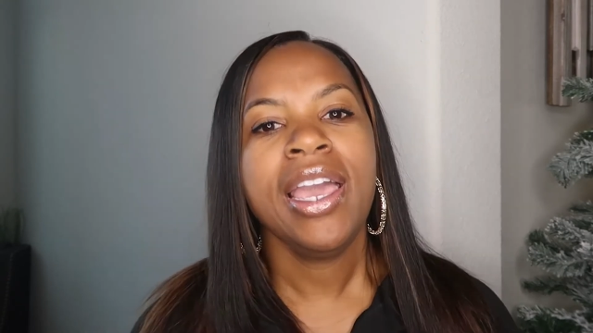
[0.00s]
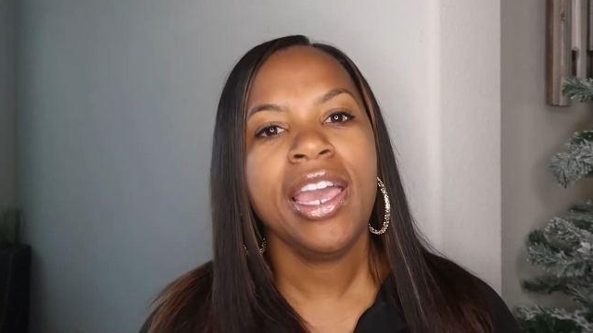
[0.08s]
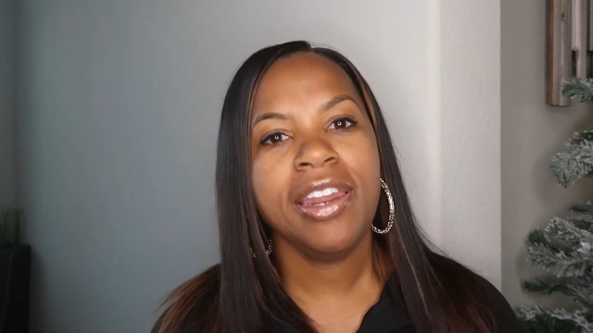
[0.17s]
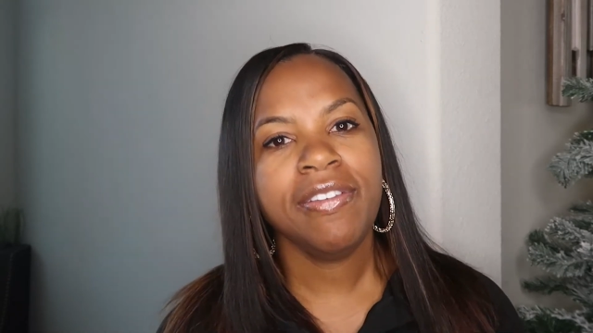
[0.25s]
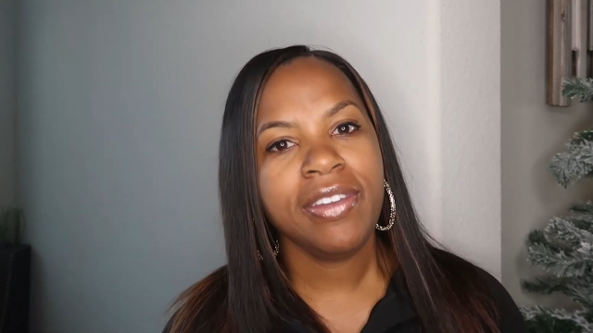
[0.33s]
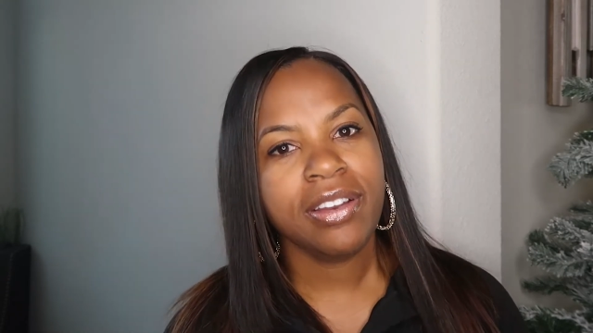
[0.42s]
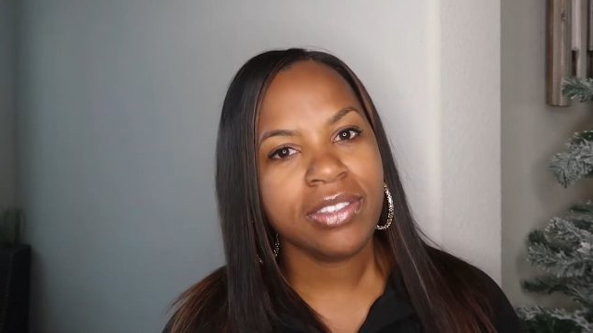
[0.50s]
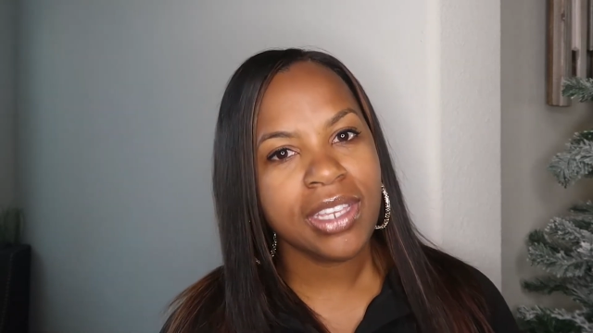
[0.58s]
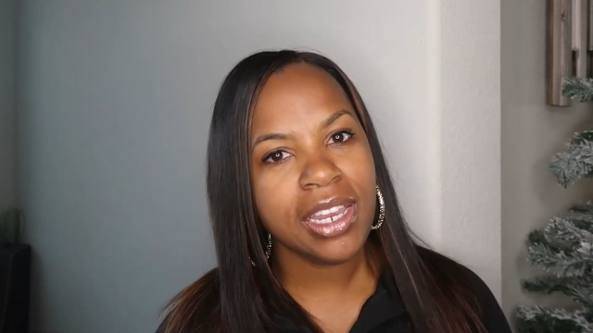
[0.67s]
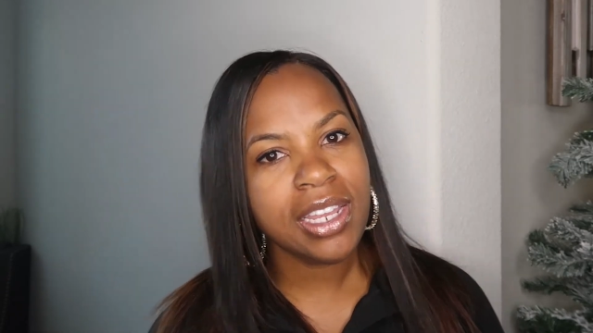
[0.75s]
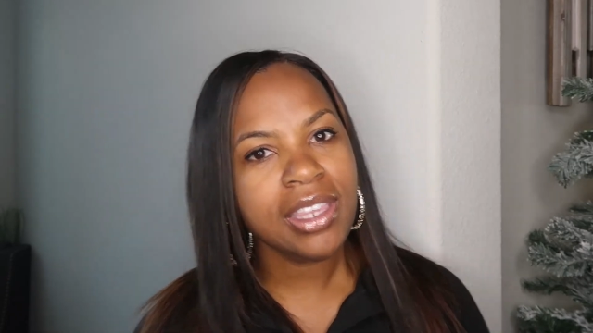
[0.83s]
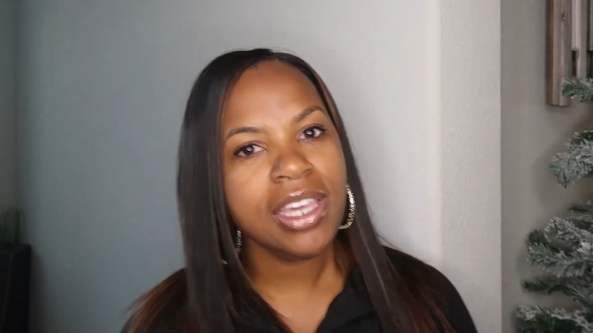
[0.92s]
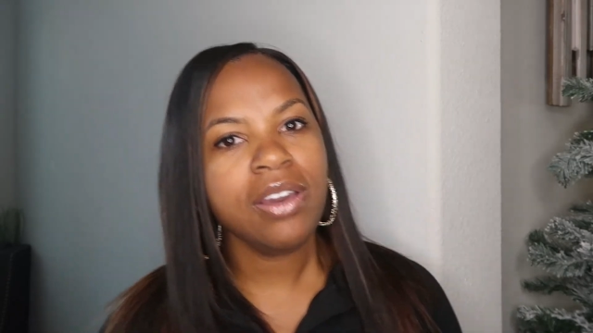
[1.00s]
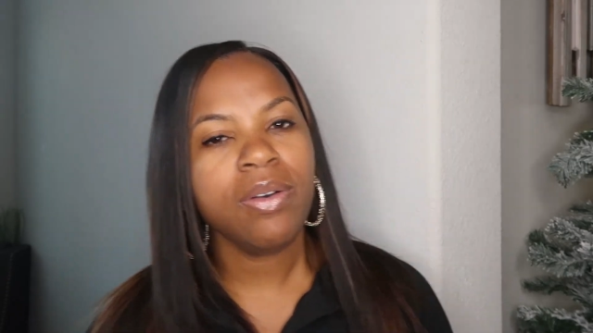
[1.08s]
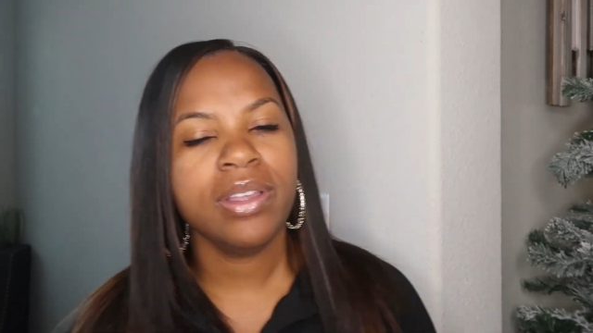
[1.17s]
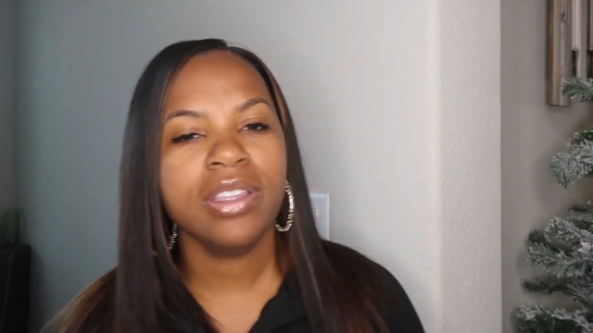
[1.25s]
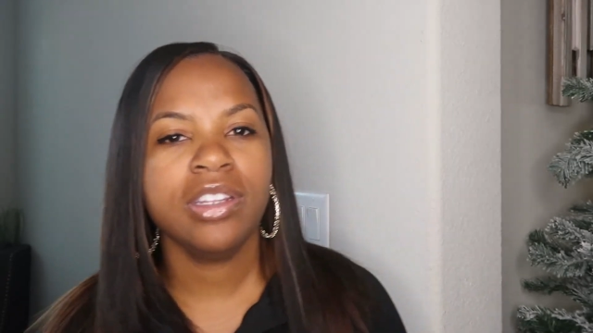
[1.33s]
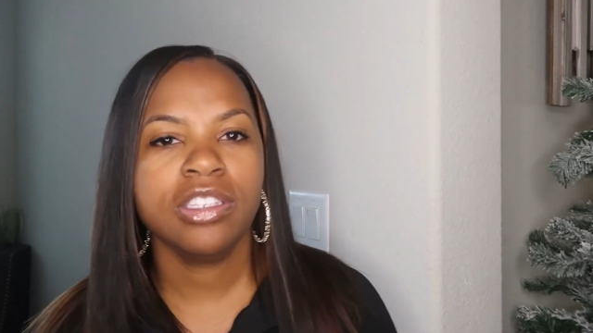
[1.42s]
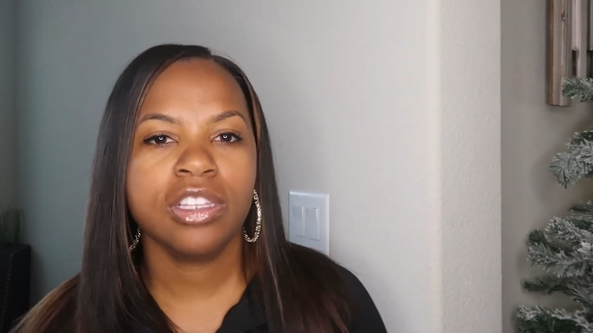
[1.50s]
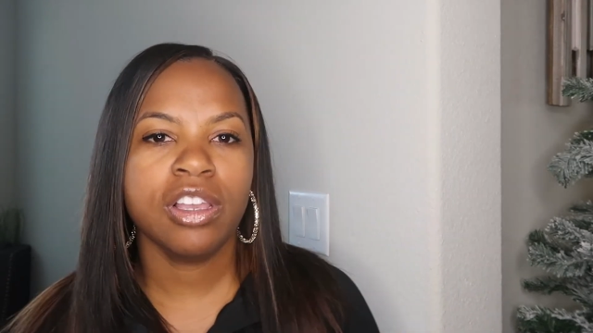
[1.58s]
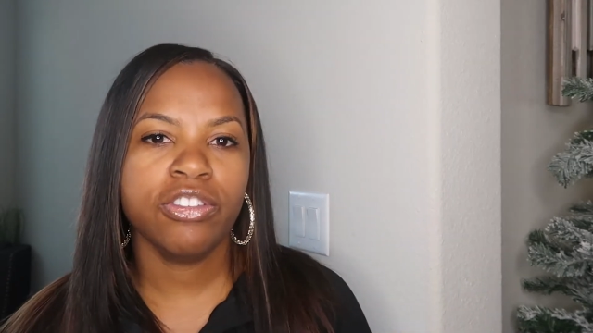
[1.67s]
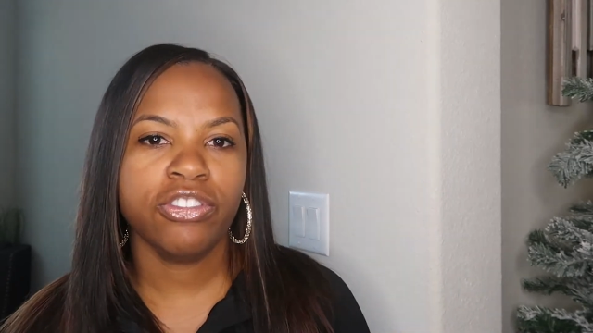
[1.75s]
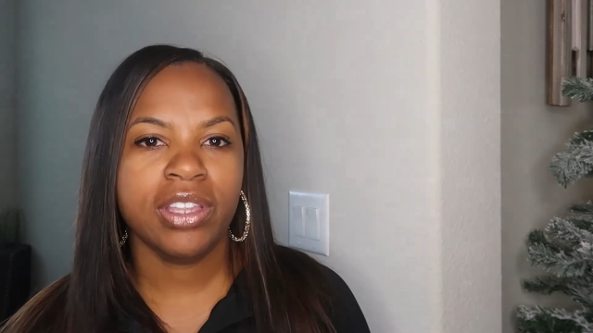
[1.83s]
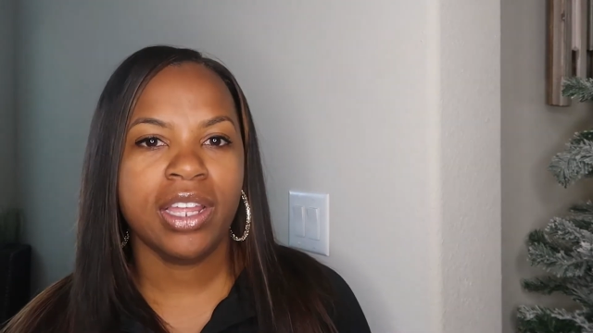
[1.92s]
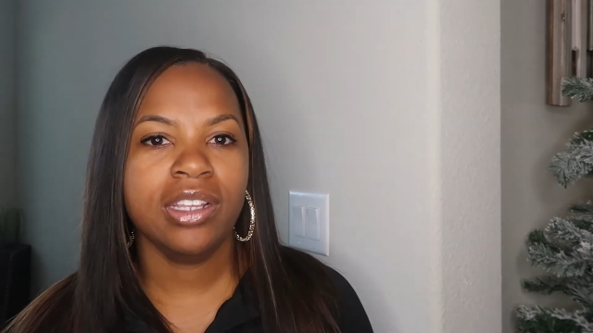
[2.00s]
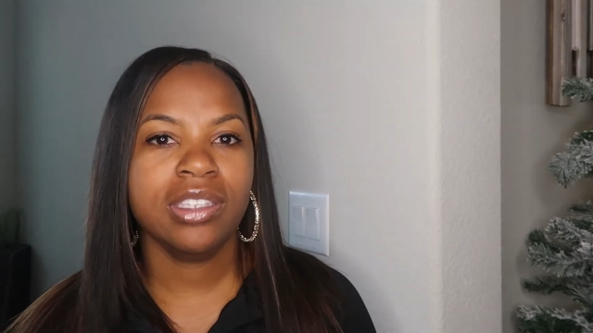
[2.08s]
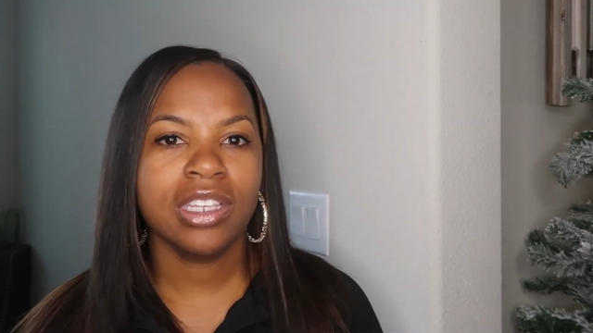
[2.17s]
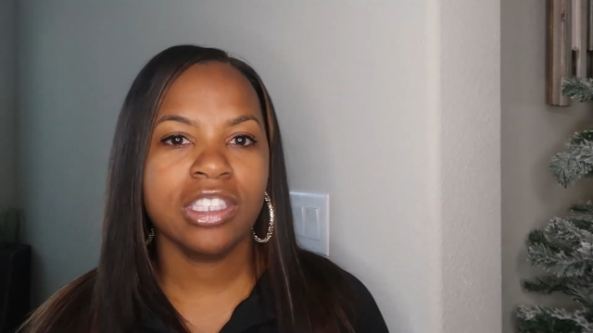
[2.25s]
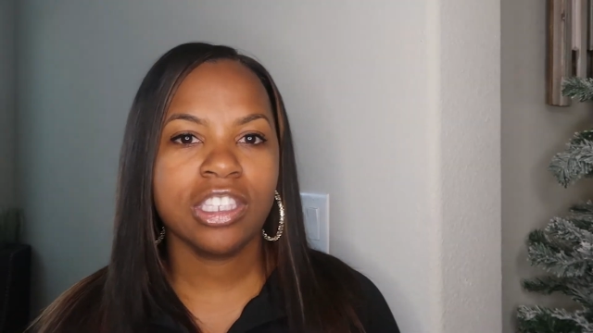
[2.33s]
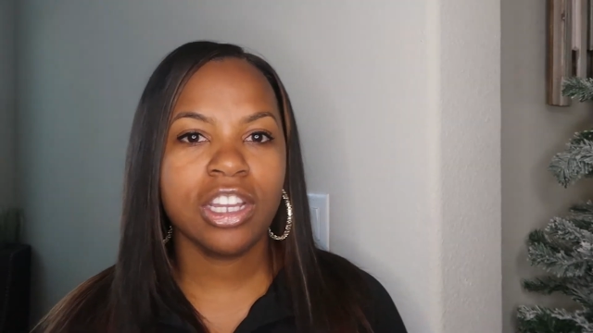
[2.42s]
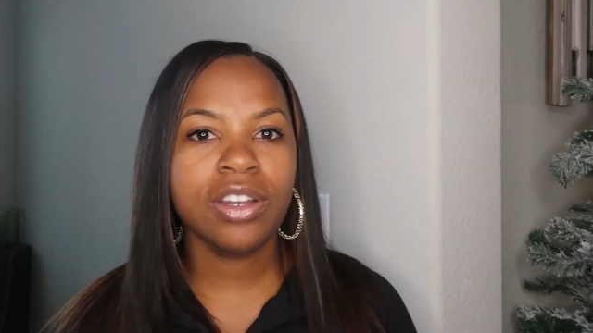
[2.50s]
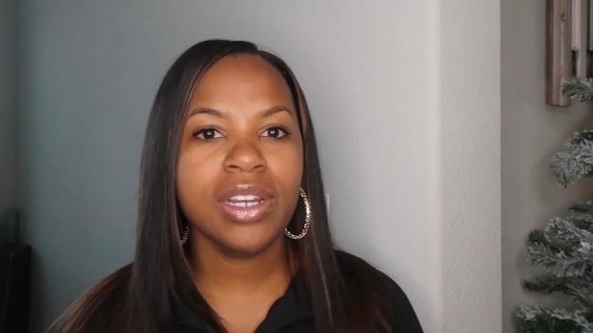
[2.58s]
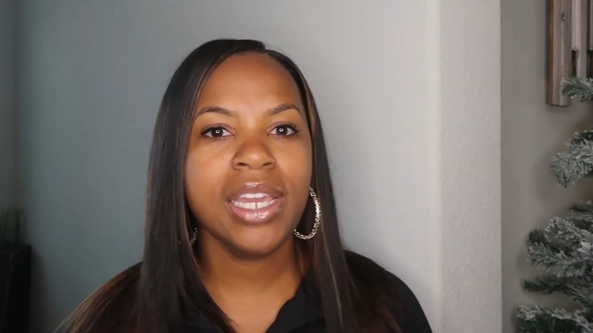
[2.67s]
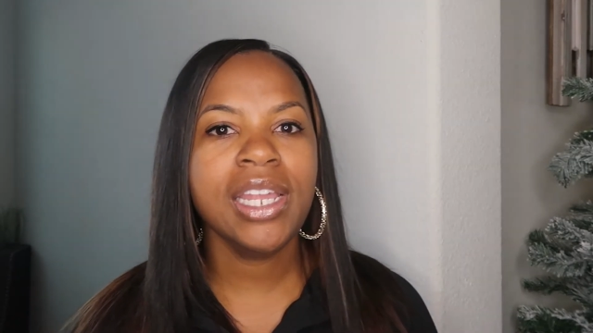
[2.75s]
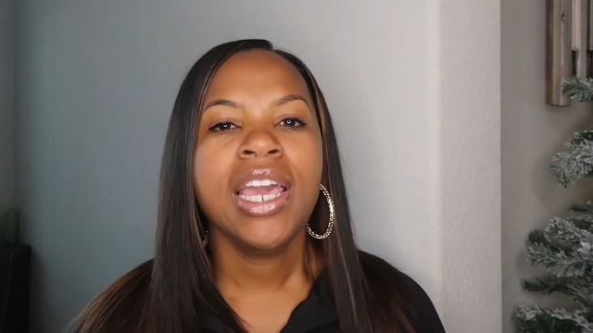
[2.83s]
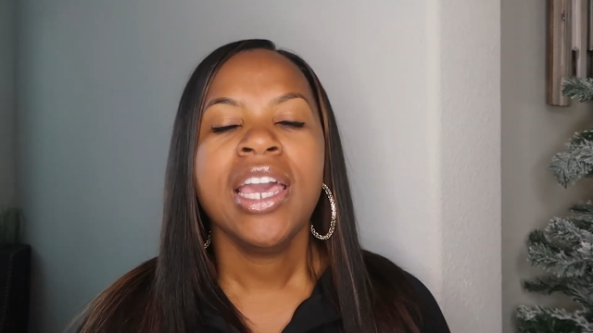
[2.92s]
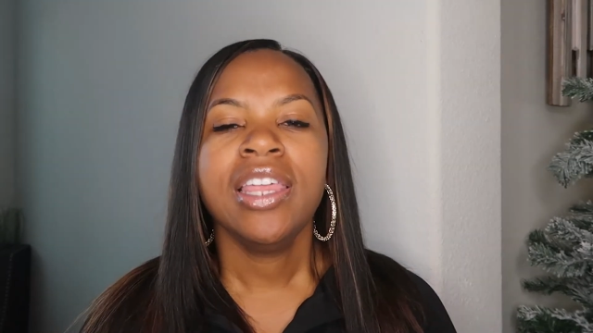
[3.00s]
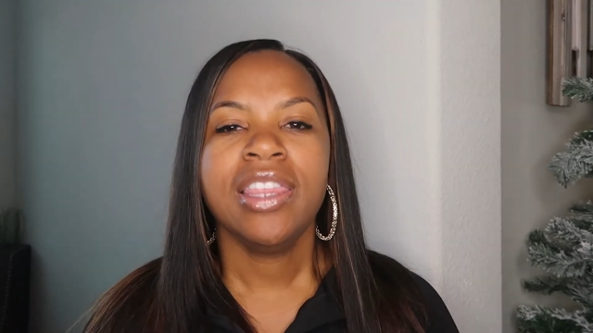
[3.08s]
and if there's anything on the disclosure that is concerning,